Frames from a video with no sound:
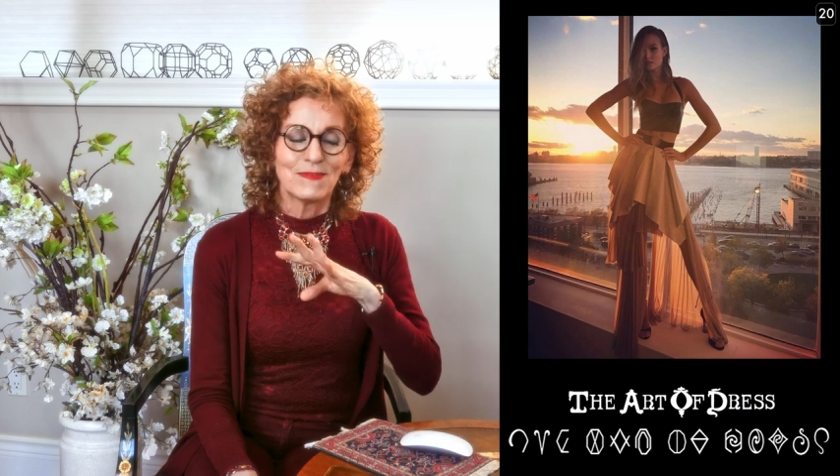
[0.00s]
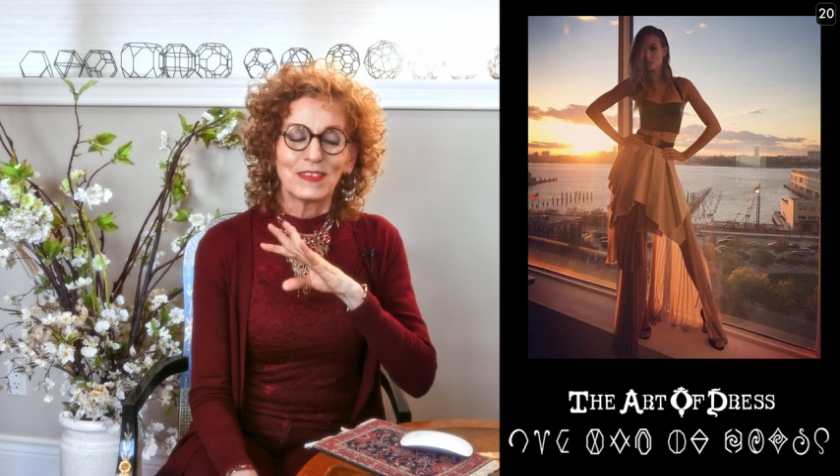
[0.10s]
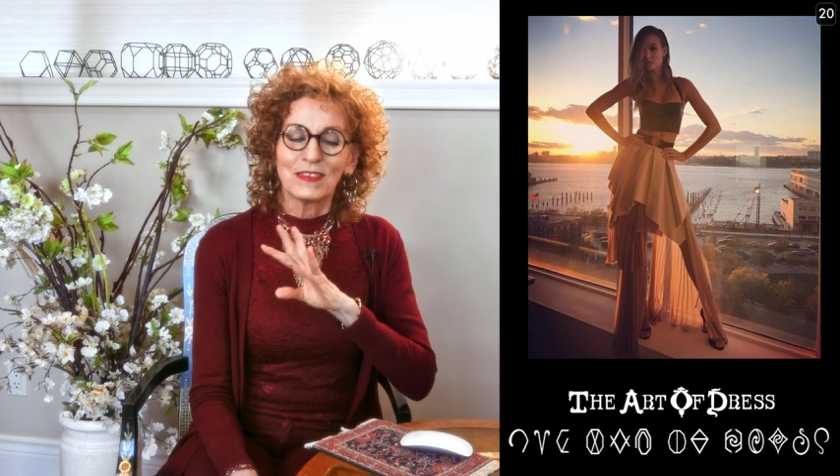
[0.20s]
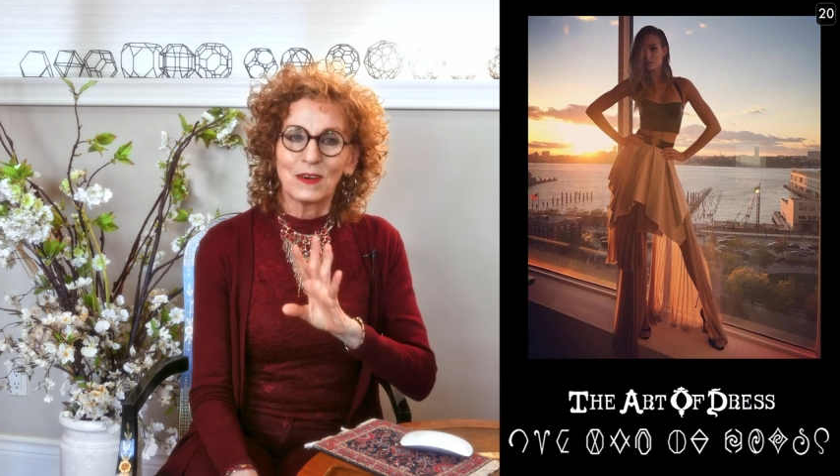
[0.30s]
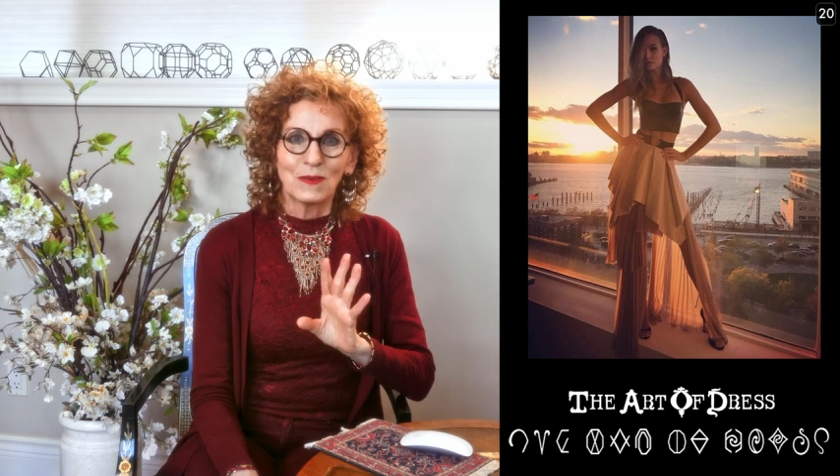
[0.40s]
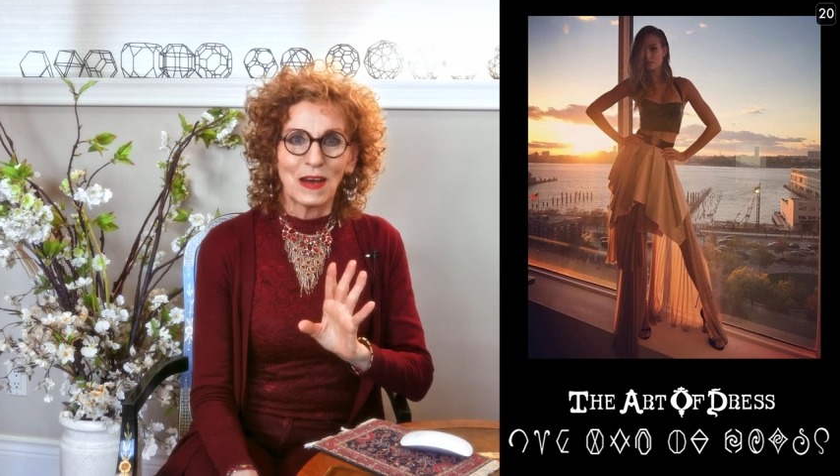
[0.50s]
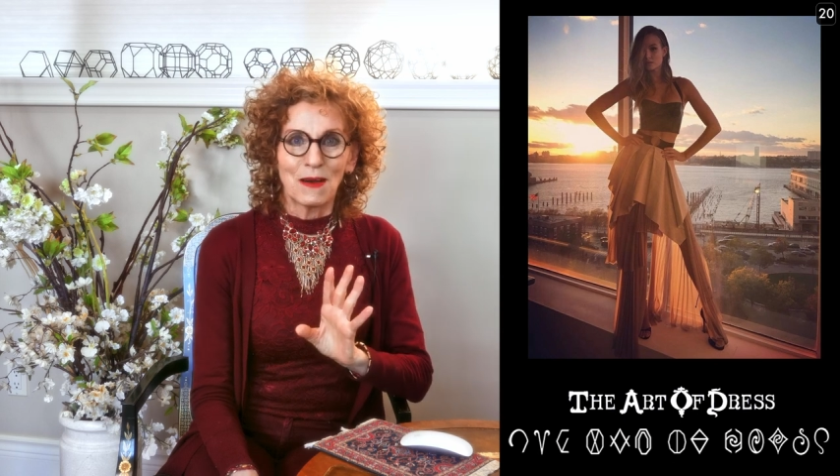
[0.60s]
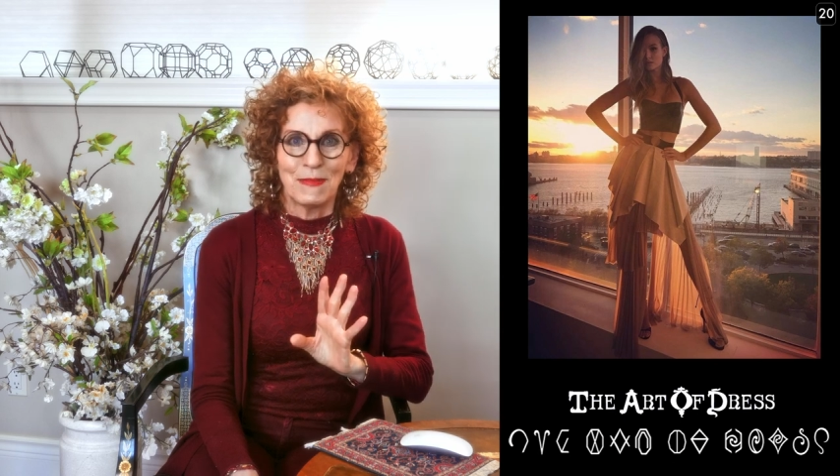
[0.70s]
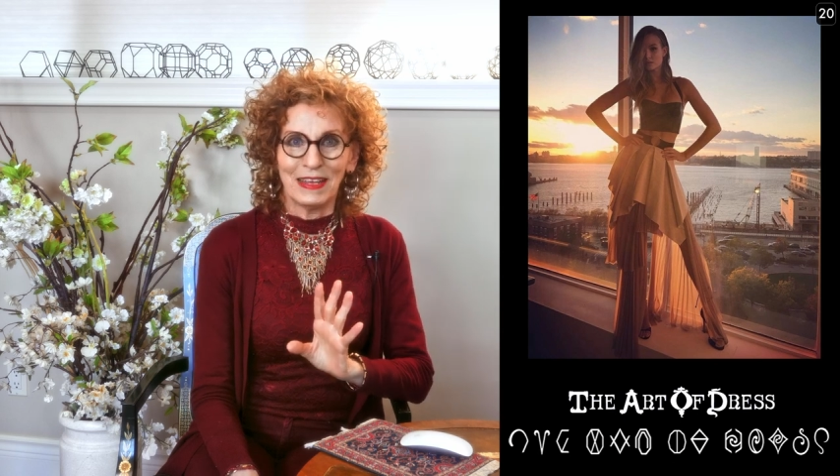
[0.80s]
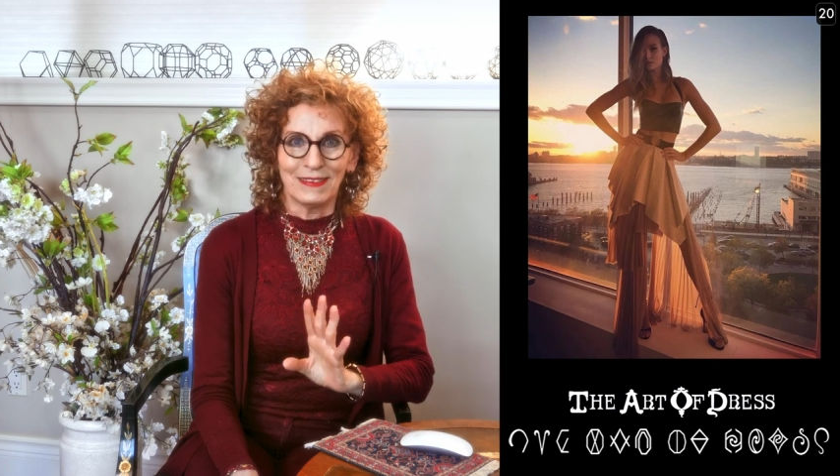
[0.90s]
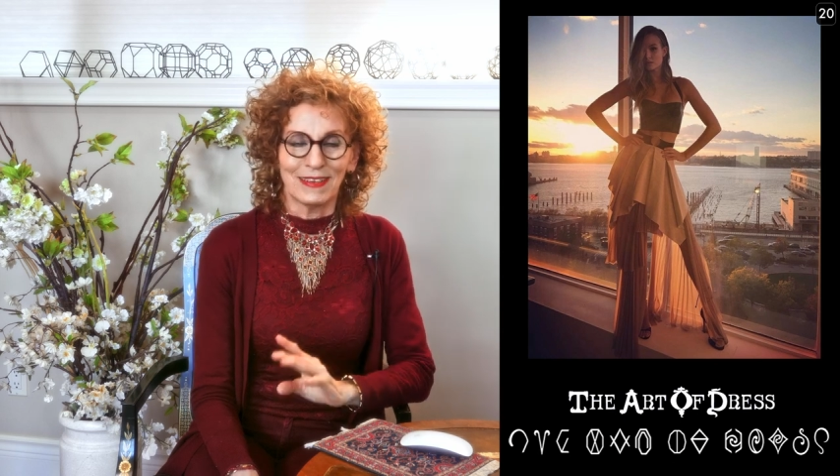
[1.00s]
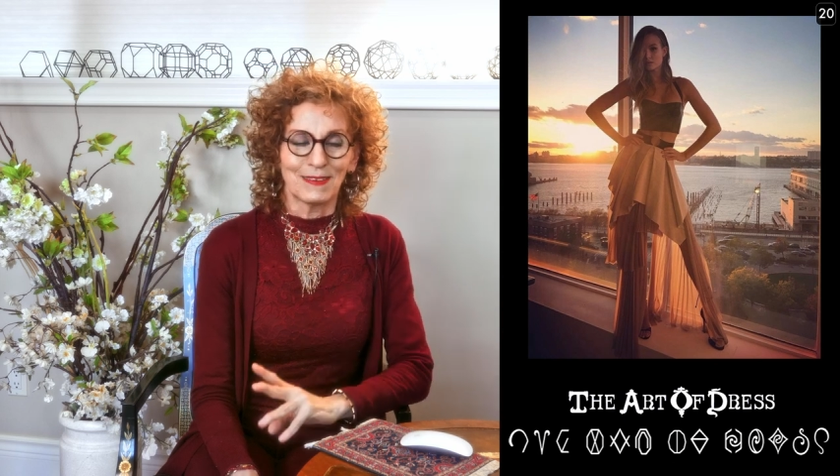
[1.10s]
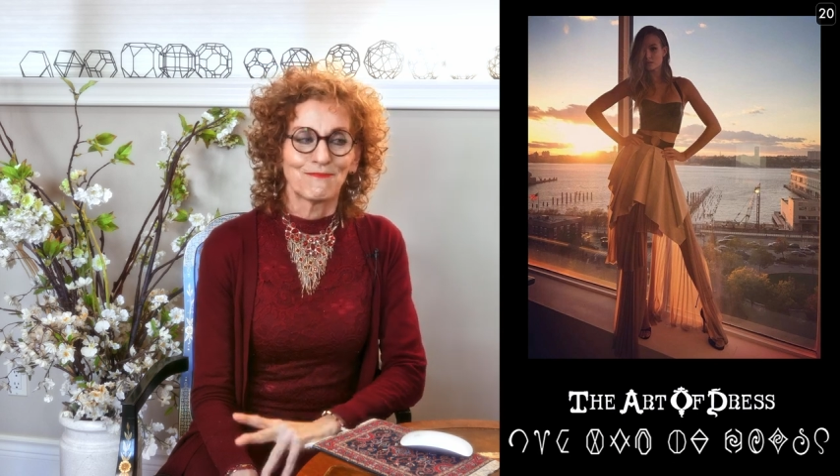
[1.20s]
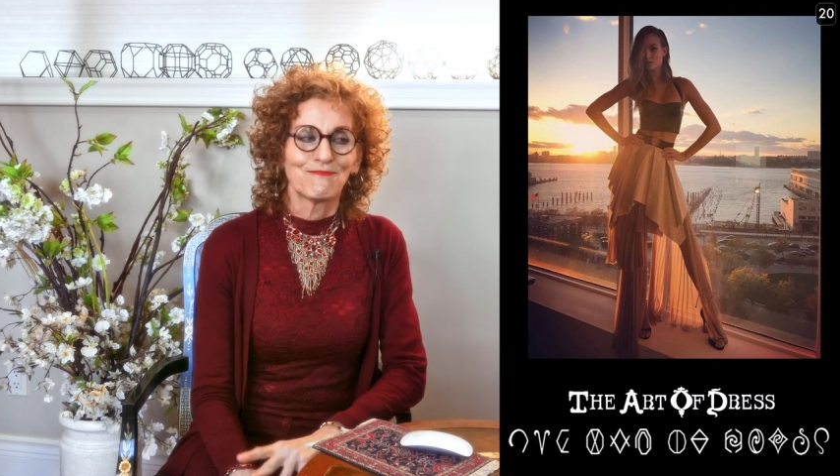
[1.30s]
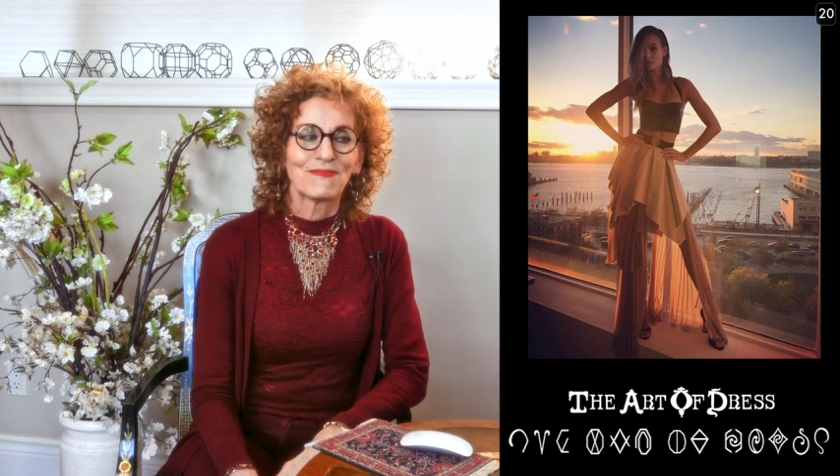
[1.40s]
So amazing.